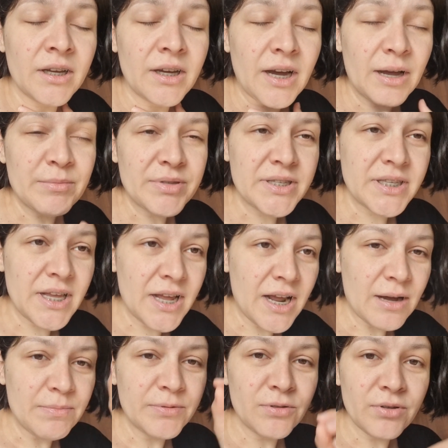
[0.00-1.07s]
I'm set
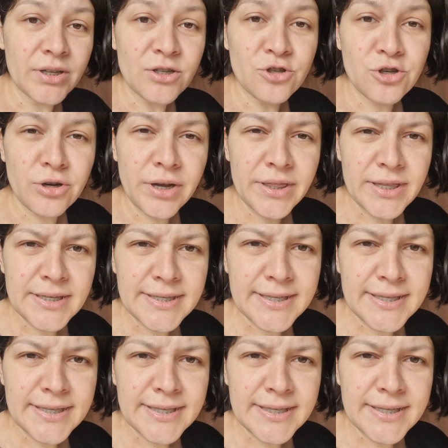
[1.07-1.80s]
up to enjoy this